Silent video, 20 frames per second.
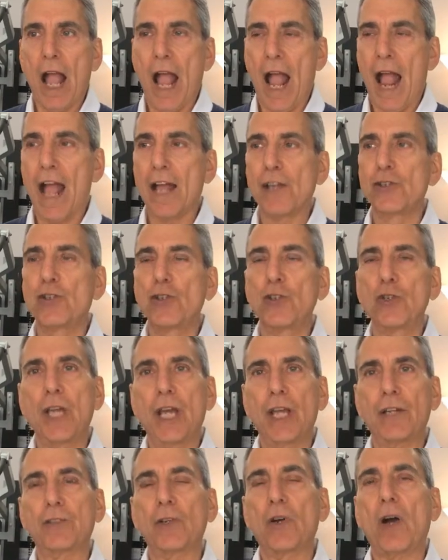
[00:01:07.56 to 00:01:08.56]
As you
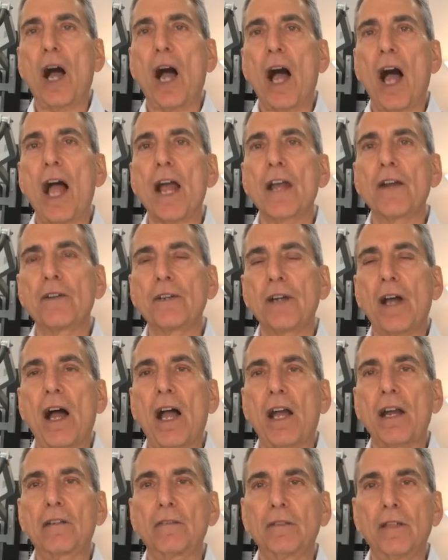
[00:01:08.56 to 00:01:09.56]
get to higher and
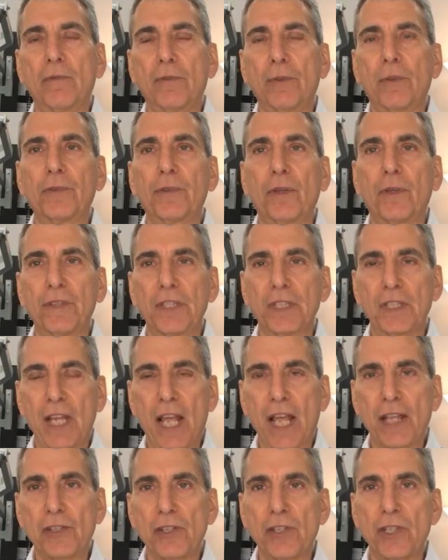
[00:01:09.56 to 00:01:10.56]
higher levels of
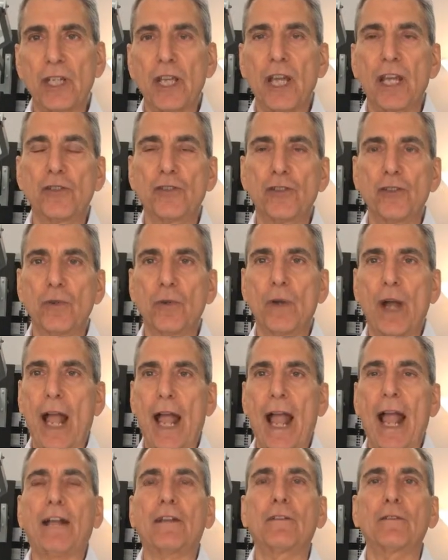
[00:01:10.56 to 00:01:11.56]
intensity, as you
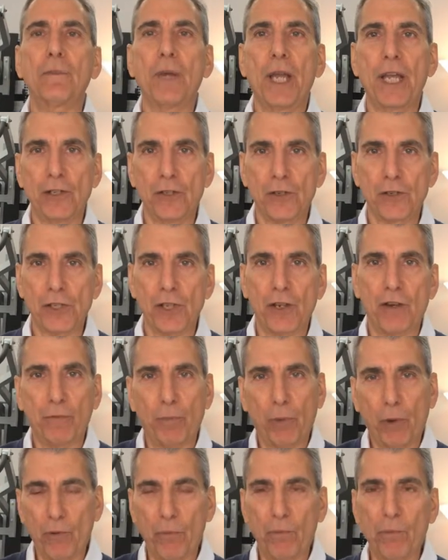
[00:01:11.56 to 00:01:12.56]
acclimate yourself
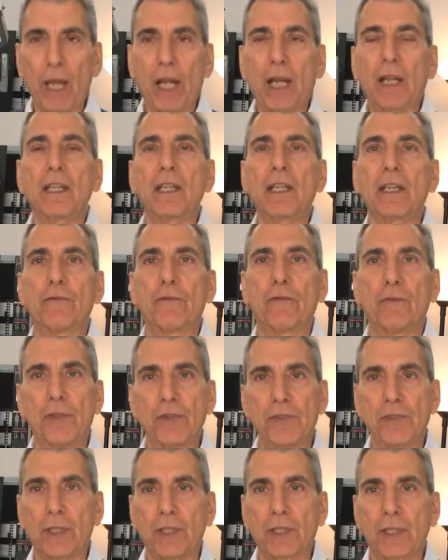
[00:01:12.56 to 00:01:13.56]
both mentally and
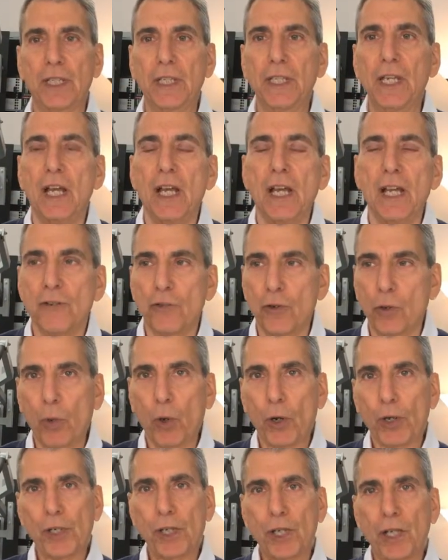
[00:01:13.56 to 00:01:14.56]
physically to
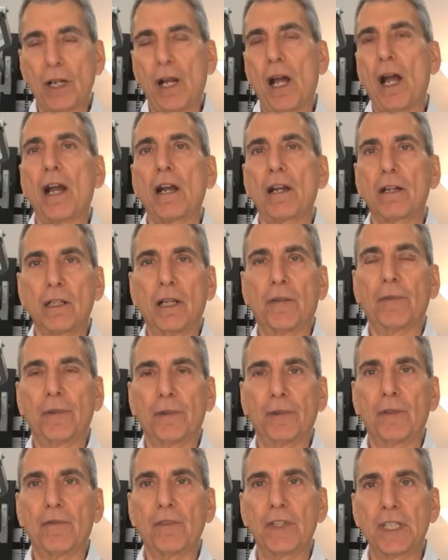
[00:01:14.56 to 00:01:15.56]
working at higher
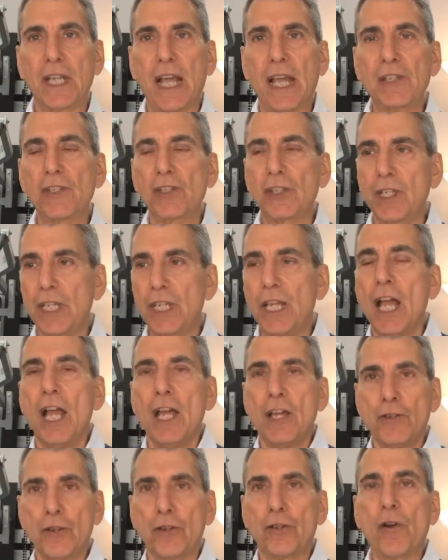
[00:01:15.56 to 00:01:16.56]
levels of intensity,
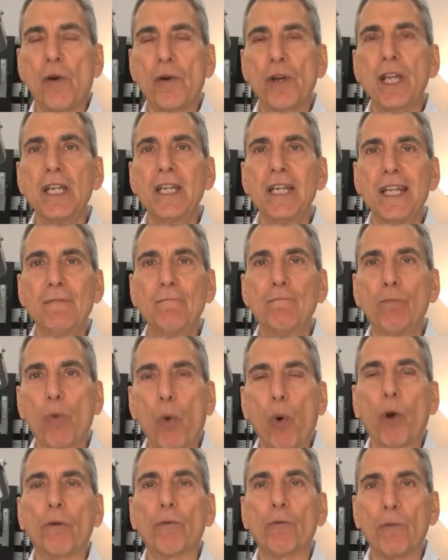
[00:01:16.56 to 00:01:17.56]
you're going to need
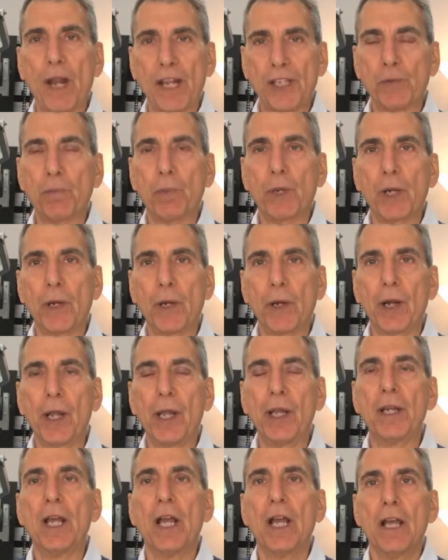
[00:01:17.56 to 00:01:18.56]
more rest
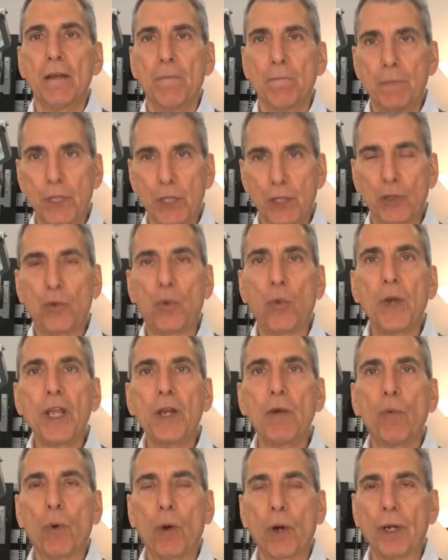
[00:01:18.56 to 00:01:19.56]
period
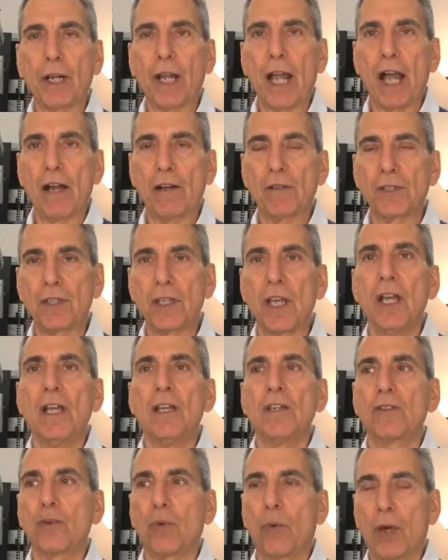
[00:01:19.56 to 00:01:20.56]
between workouts
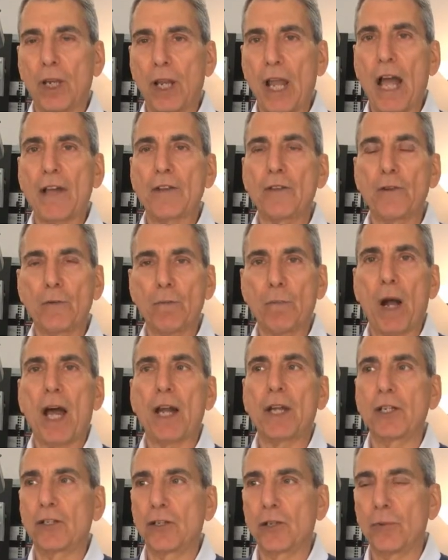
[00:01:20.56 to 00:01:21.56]
to allow your
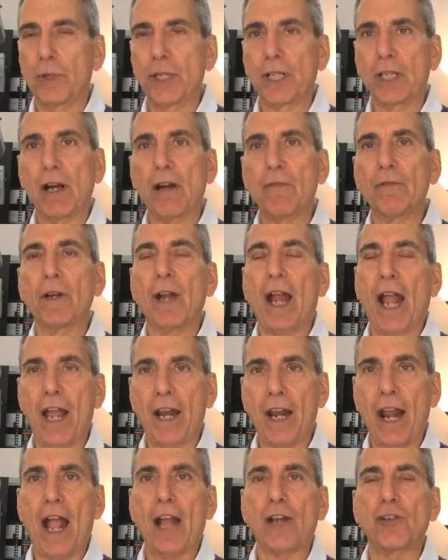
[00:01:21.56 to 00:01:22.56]
body to recover
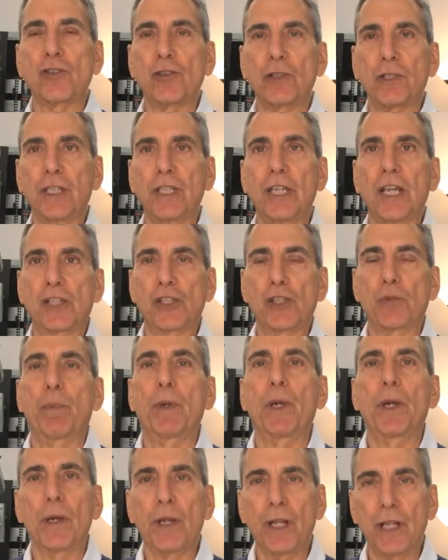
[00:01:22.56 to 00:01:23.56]
and actually
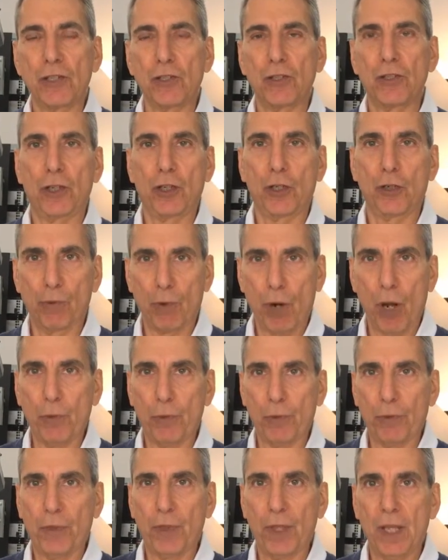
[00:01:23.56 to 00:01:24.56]
experience the
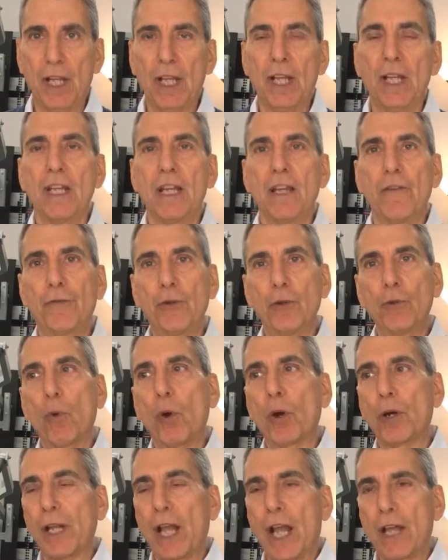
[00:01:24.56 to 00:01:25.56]
growth. If you
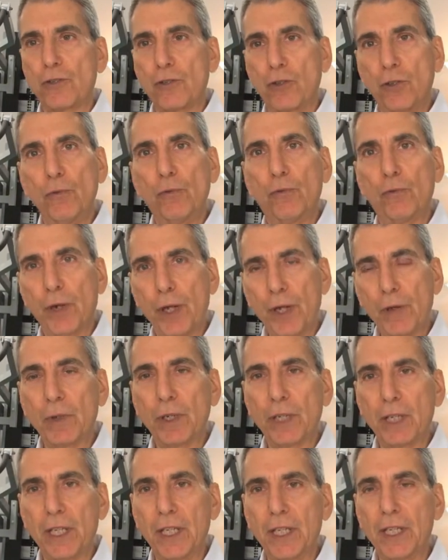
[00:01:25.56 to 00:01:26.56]
work out too
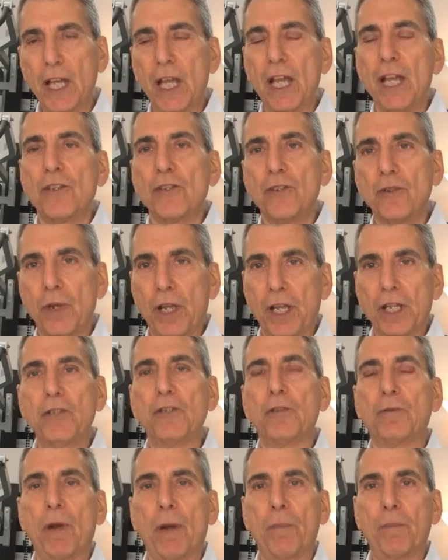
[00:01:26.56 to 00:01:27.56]
frequently, you
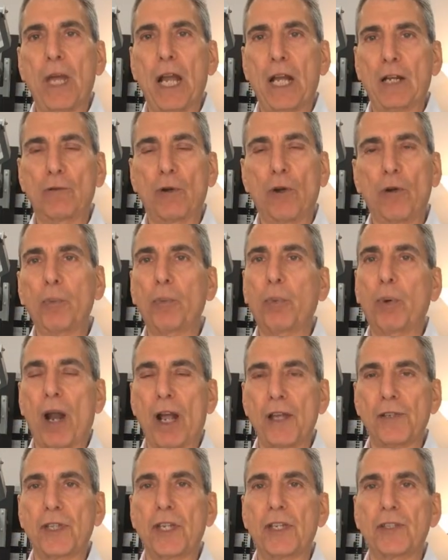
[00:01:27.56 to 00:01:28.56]
interrupt that growth
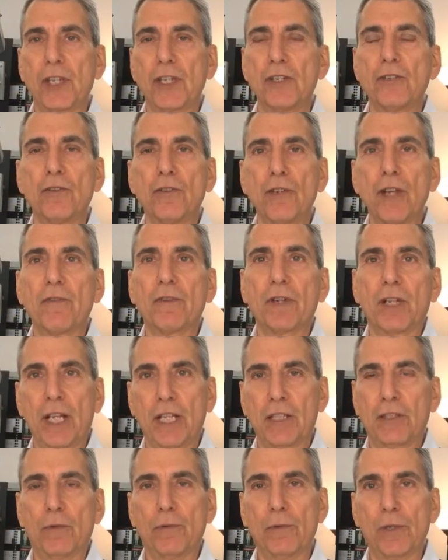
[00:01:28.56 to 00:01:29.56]
process and you never
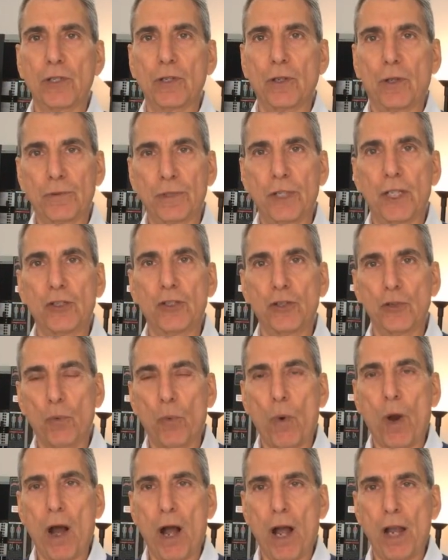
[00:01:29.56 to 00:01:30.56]
get the results that you
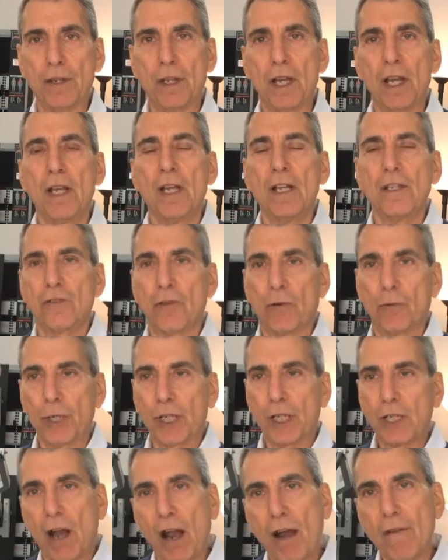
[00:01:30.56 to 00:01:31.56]
want. So
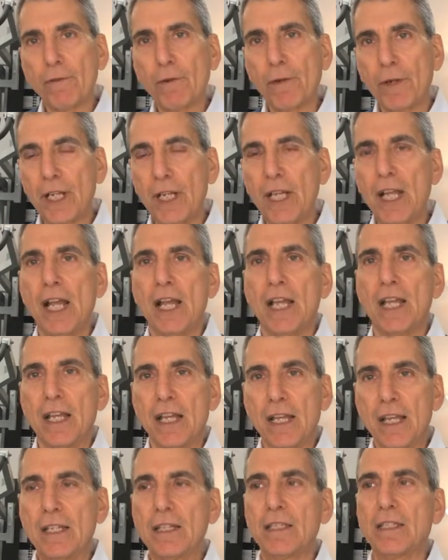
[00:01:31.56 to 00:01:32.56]
recovery
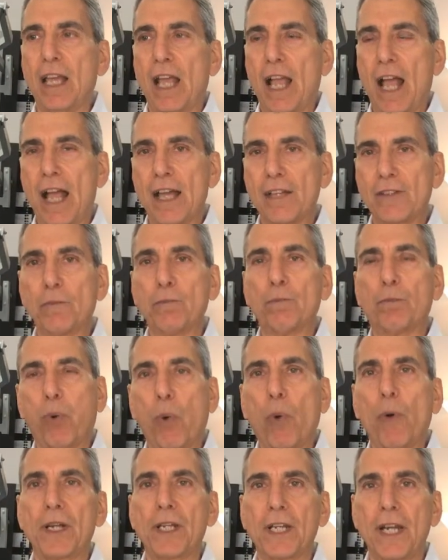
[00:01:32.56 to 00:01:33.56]
is as
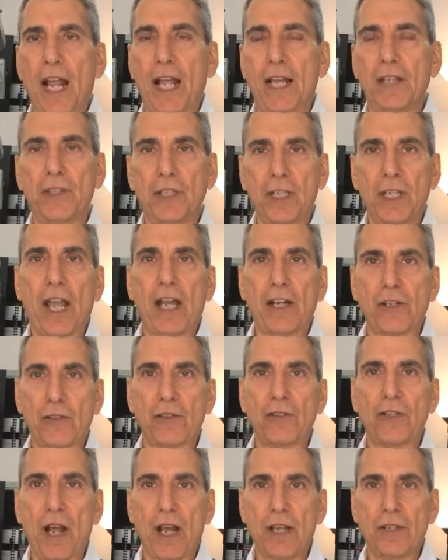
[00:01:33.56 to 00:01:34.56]
important as the
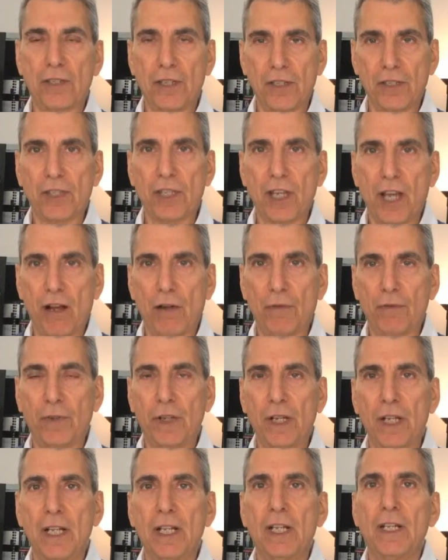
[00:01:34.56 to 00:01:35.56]
exercise itself.
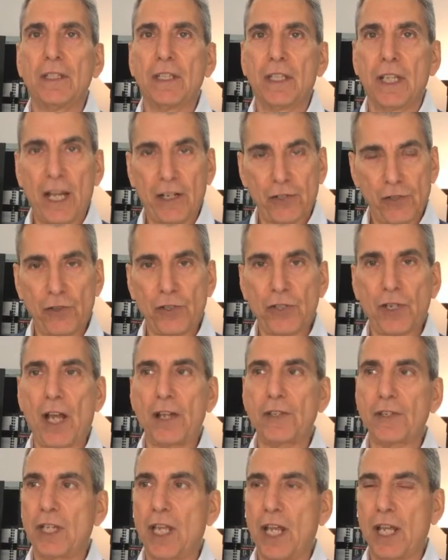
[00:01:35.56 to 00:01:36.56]
The
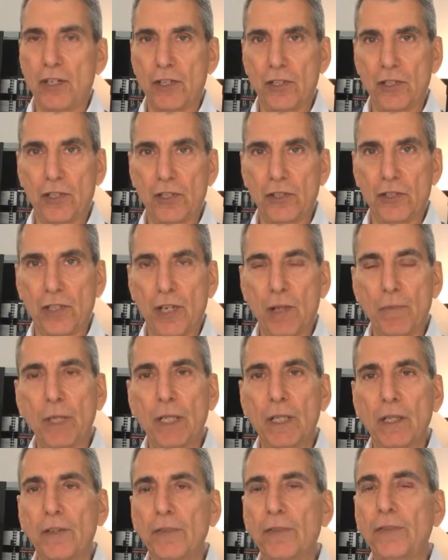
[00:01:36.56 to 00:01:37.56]
exercise, again, is the
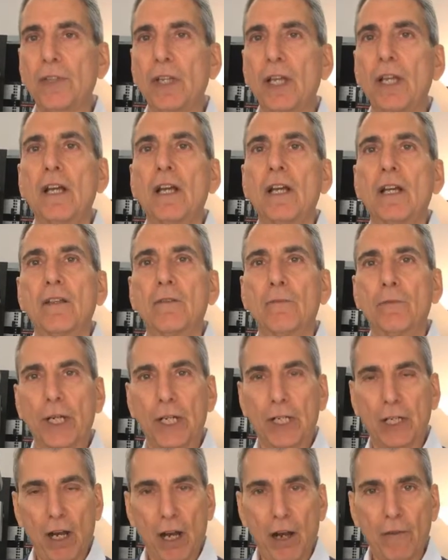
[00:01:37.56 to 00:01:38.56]
stimulus.
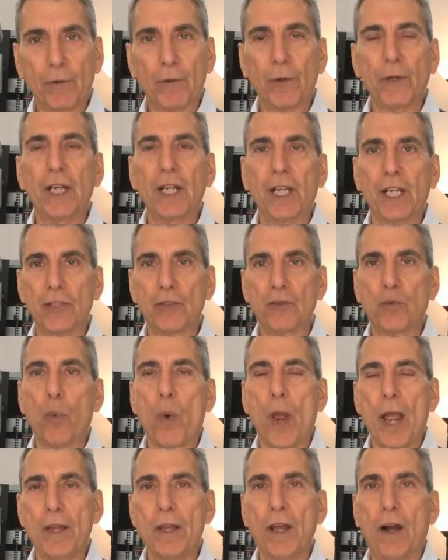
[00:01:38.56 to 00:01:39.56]
Recovery is
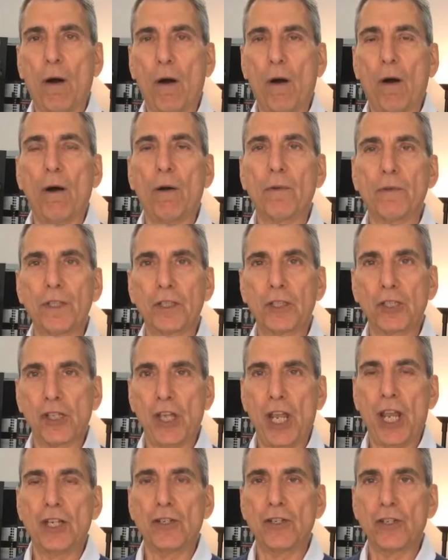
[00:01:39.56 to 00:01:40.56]
when all the
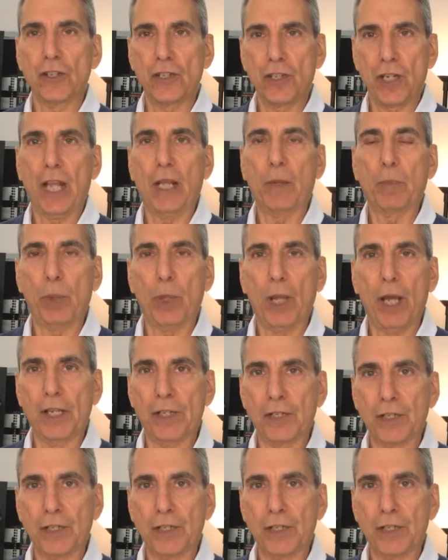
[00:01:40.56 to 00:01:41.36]
changes take place.